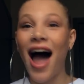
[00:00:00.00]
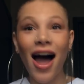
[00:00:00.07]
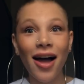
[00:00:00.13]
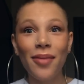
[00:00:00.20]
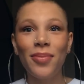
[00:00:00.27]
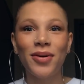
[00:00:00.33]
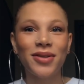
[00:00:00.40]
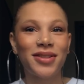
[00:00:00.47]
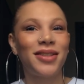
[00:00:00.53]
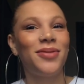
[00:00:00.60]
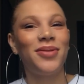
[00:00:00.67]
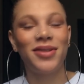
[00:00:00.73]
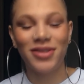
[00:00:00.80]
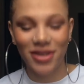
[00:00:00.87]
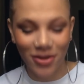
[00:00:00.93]
I personally
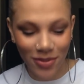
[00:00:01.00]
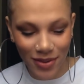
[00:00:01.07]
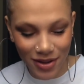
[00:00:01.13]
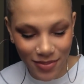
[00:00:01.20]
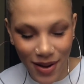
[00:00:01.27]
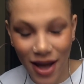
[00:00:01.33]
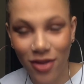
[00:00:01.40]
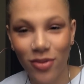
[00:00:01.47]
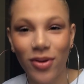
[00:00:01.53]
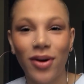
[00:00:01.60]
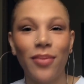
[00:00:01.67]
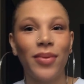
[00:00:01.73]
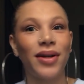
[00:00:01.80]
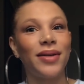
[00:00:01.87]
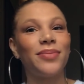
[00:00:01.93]
wouldn't drink nobody's
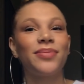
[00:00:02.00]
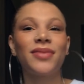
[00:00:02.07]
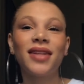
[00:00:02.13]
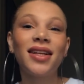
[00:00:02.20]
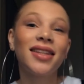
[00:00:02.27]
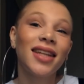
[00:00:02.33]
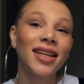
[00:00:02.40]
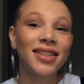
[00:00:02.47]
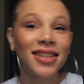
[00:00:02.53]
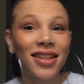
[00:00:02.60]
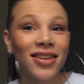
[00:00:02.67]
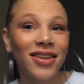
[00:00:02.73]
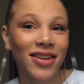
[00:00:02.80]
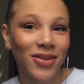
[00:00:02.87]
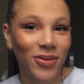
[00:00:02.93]
bathwater, but that's
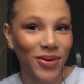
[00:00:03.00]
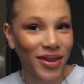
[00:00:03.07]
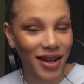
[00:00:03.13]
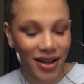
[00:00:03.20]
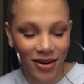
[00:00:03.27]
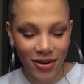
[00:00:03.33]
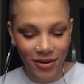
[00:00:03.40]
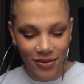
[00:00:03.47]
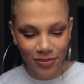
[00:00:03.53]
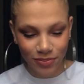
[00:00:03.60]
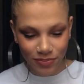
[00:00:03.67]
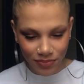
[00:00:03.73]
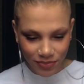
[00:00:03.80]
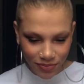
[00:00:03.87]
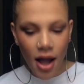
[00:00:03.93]
neither here nor there.
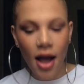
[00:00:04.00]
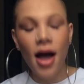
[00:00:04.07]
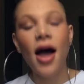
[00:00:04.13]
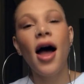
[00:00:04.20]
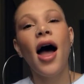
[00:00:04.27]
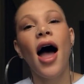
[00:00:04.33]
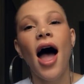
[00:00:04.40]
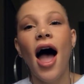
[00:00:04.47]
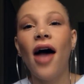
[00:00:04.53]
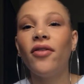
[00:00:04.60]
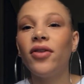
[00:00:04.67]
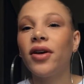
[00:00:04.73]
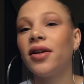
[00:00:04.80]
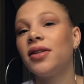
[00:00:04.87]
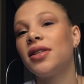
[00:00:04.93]

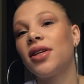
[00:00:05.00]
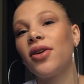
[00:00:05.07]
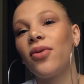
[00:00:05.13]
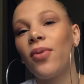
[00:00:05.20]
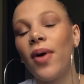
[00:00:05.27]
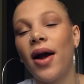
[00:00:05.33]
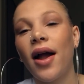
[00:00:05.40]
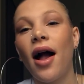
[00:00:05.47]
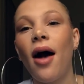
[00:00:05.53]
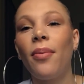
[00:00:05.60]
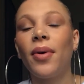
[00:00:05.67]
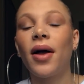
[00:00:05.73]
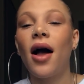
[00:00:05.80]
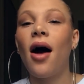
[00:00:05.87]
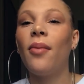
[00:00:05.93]
Have you considered wearing
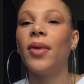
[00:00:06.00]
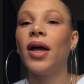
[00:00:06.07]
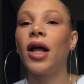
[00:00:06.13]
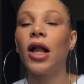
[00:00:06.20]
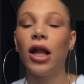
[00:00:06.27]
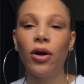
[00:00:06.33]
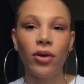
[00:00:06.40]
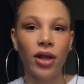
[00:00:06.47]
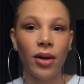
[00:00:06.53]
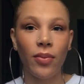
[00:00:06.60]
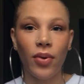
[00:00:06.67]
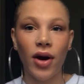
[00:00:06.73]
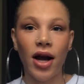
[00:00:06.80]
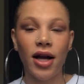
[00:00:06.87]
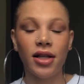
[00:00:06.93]
up-and-coming clothing
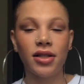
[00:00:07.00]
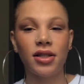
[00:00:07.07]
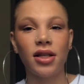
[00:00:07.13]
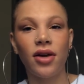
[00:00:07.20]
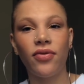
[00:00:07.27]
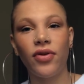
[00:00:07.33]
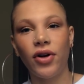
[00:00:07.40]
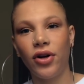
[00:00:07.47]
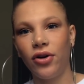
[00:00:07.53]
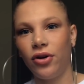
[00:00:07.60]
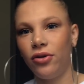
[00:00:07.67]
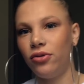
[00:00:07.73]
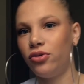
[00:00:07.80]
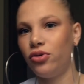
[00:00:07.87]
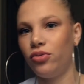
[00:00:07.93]
brands for your
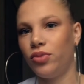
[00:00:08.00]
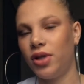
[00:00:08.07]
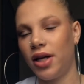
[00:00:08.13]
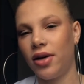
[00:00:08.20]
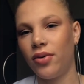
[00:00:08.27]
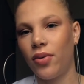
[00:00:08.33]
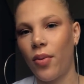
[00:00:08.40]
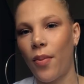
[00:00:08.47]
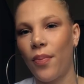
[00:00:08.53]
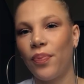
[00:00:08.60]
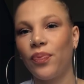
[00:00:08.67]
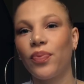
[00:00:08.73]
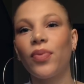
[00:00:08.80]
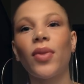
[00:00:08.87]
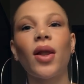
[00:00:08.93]
YouTube channel?
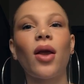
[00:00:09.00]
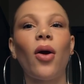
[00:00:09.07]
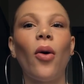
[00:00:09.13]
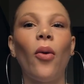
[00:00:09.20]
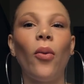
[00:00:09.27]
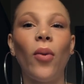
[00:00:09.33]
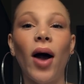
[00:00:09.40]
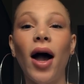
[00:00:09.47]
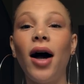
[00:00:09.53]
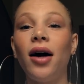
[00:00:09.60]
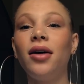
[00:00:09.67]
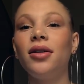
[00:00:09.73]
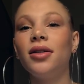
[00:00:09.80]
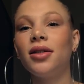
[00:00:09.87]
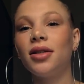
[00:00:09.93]

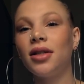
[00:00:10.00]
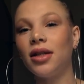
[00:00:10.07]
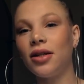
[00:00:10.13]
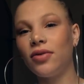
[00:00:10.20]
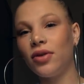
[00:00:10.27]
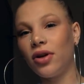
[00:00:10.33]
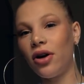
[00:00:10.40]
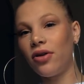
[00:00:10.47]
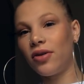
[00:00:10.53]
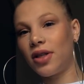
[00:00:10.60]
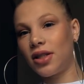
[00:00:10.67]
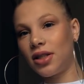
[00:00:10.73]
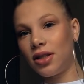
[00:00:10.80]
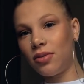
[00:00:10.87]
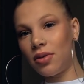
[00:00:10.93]
Well, if you
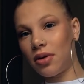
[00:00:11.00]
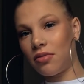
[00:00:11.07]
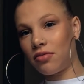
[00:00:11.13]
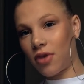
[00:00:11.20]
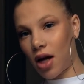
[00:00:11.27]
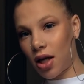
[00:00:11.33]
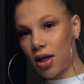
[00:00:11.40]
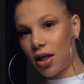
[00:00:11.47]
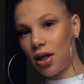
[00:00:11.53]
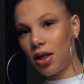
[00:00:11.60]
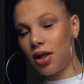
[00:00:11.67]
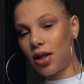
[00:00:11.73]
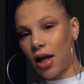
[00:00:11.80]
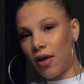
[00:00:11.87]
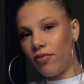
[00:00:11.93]
already see what I'm
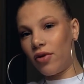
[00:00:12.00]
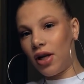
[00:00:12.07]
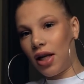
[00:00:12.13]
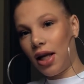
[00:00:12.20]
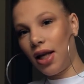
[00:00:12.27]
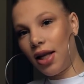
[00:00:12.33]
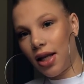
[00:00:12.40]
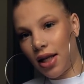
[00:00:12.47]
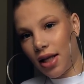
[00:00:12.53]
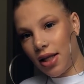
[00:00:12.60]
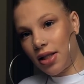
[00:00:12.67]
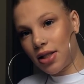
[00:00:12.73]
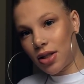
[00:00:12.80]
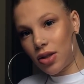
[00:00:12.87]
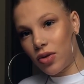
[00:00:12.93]
rocking, that
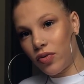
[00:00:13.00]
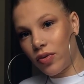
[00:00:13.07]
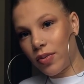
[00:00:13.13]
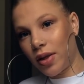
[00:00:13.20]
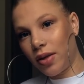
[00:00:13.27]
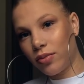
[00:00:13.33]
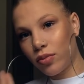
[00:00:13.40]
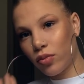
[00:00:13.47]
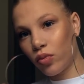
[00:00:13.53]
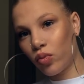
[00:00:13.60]
Relentless, you feel me?